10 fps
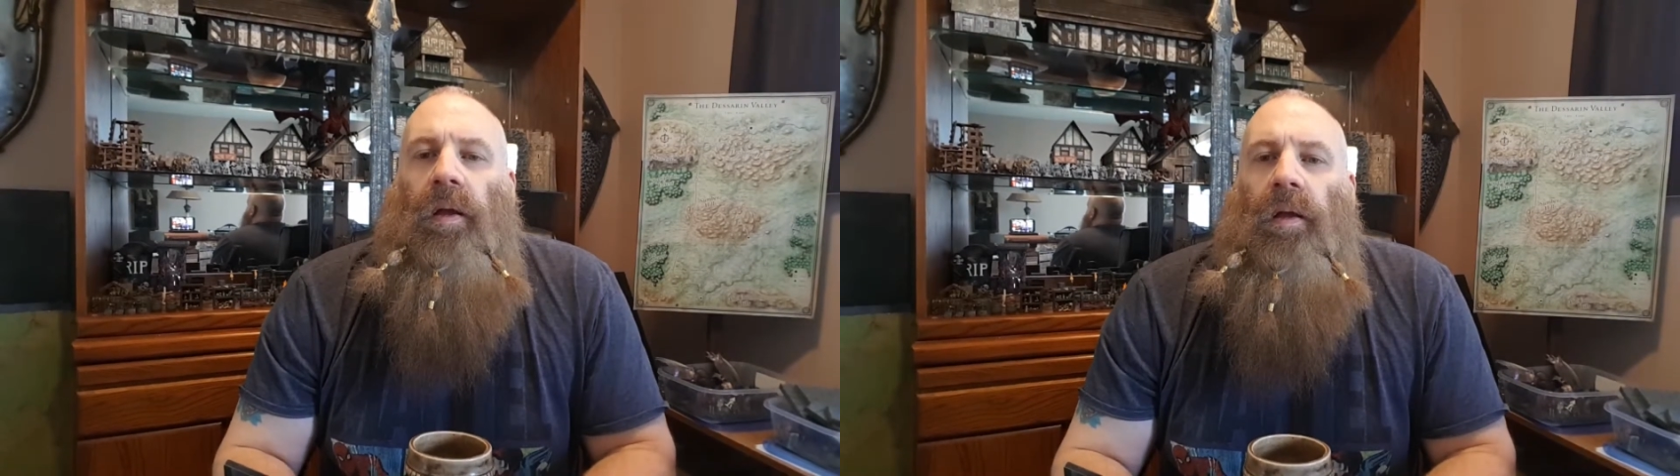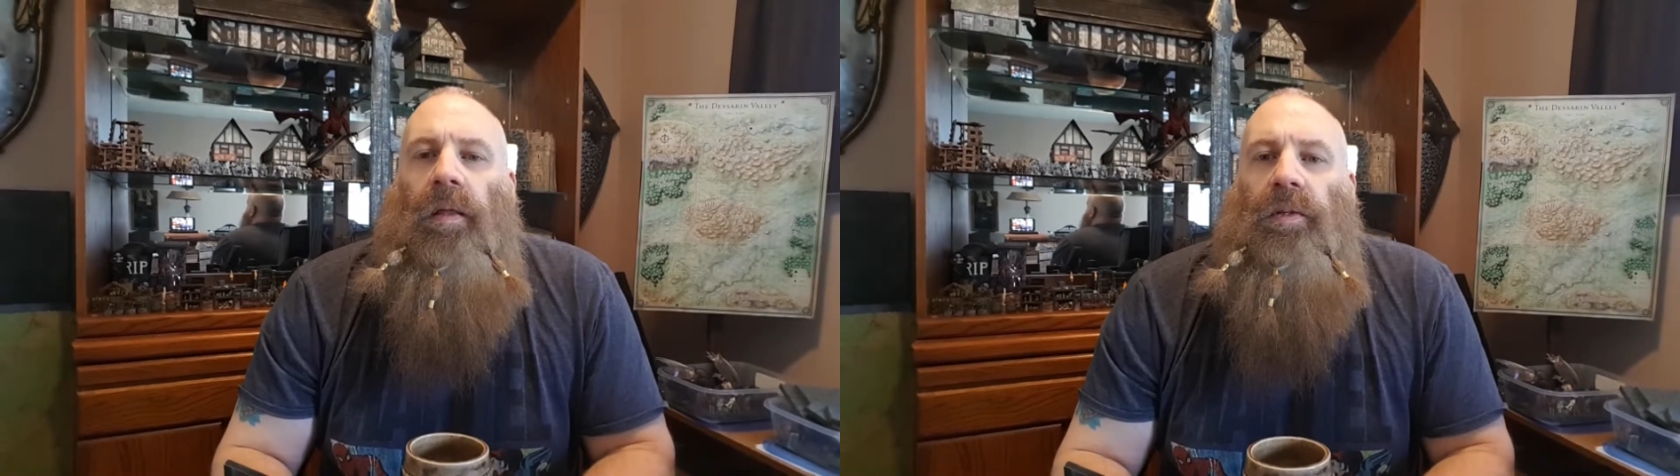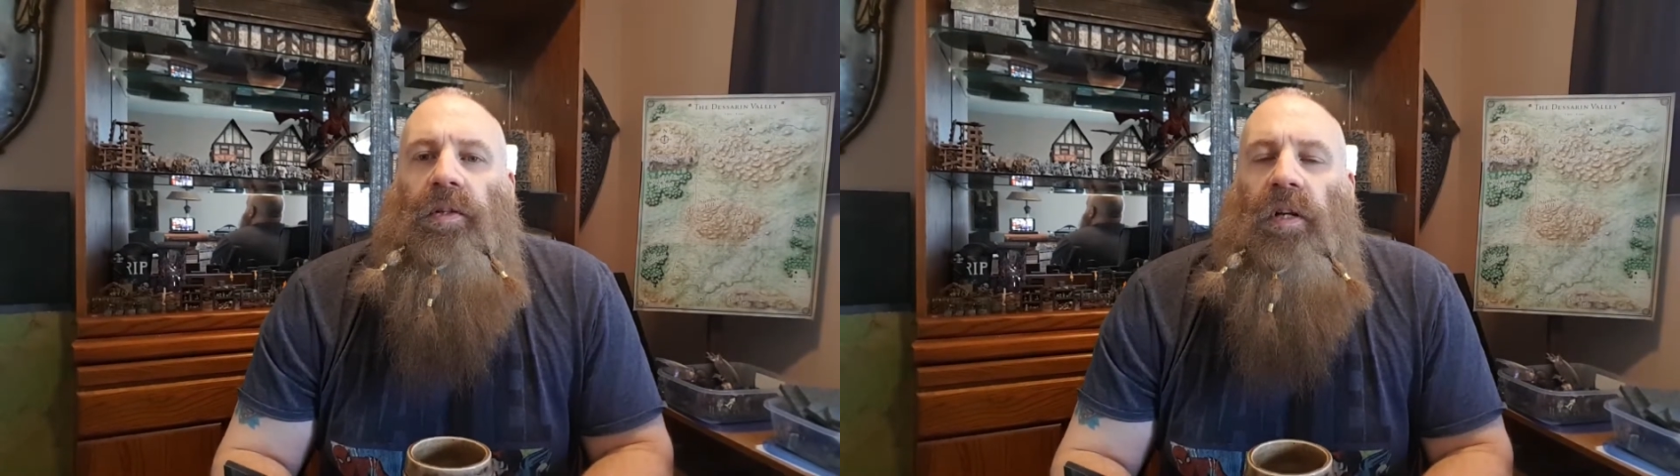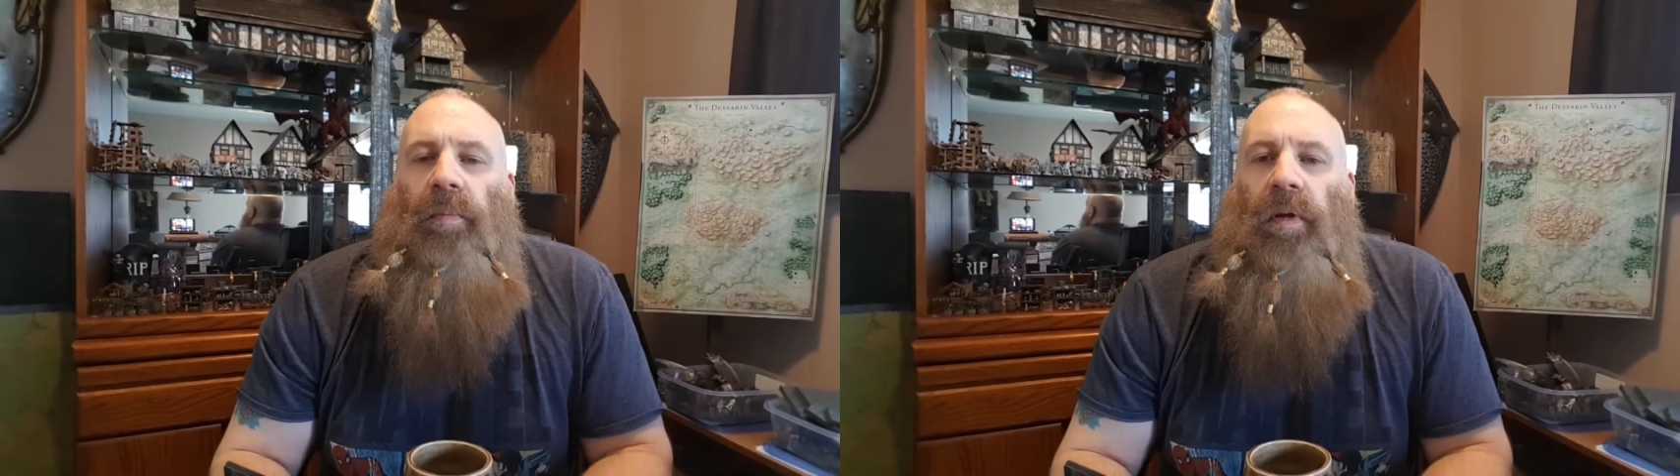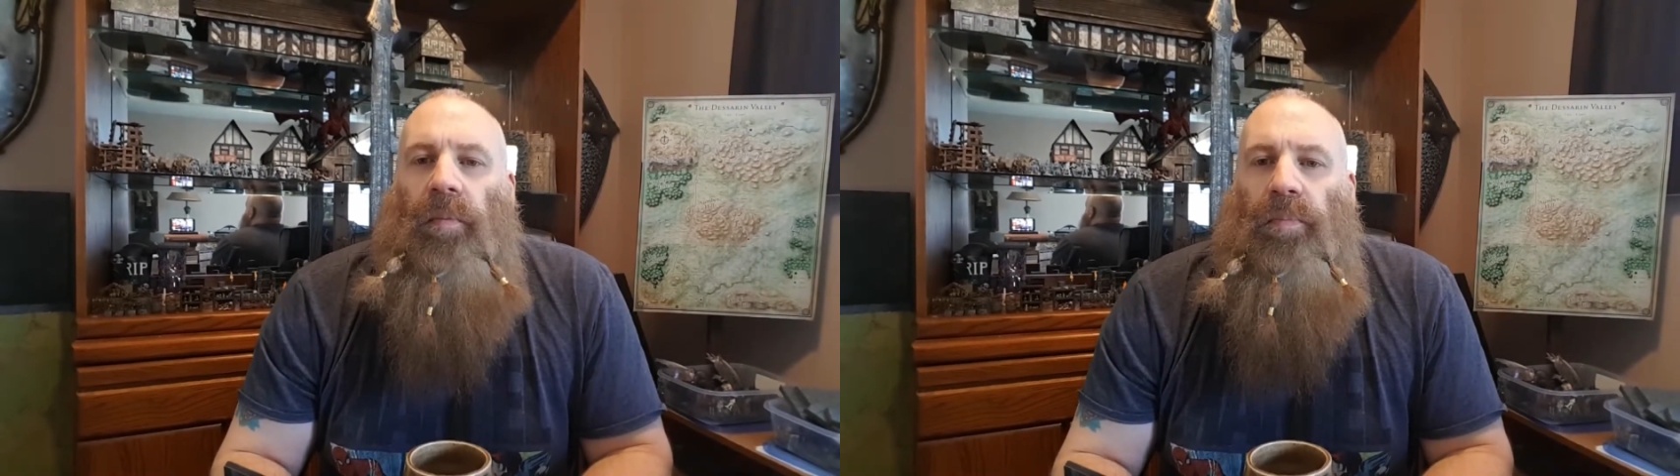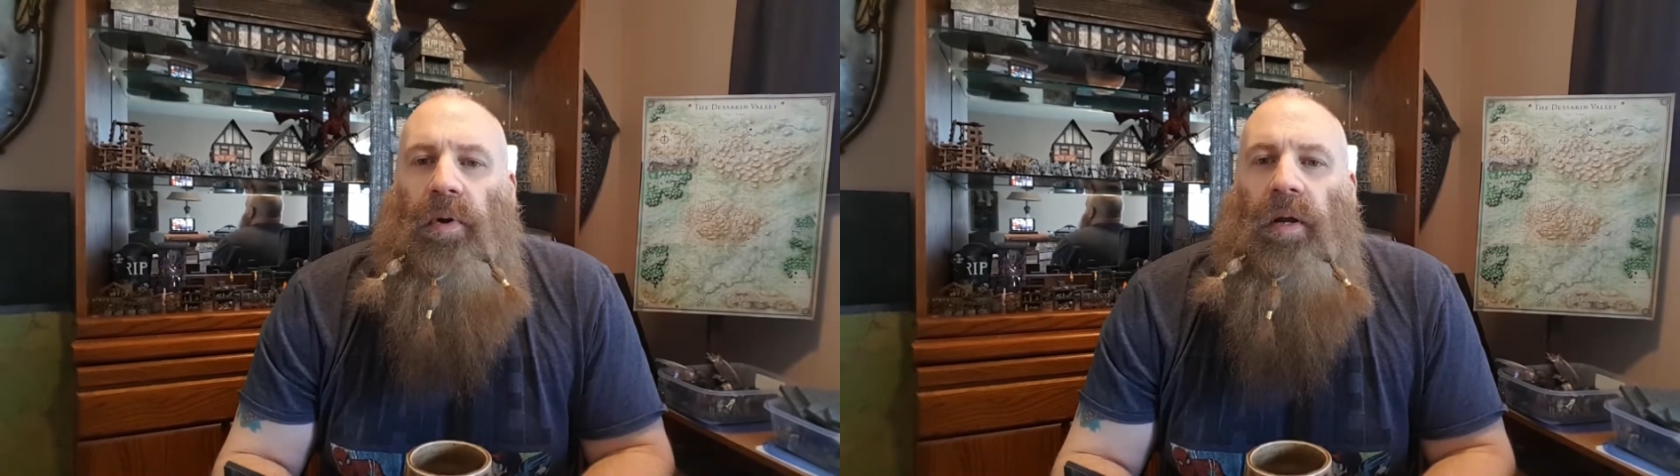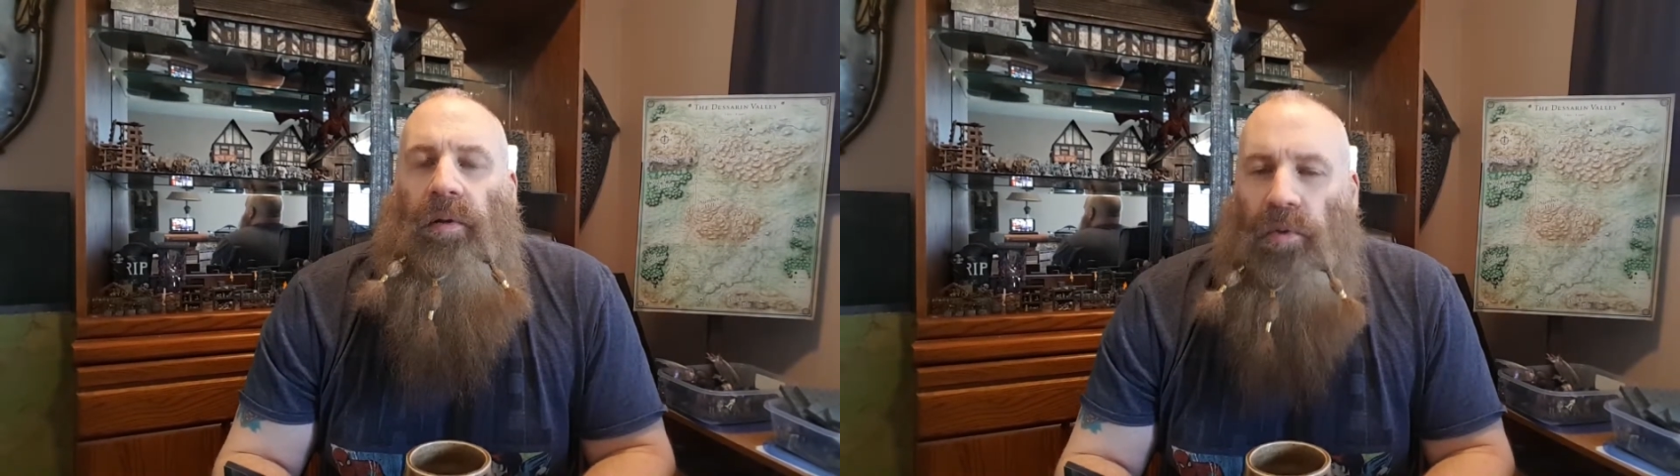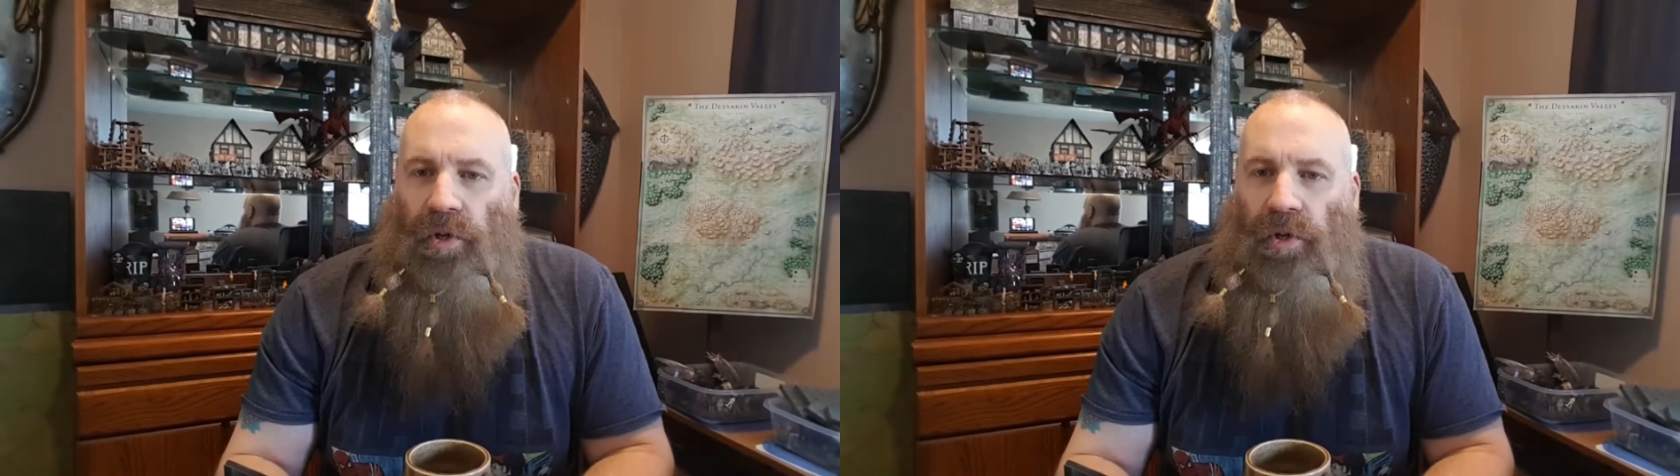This is going to be a brand new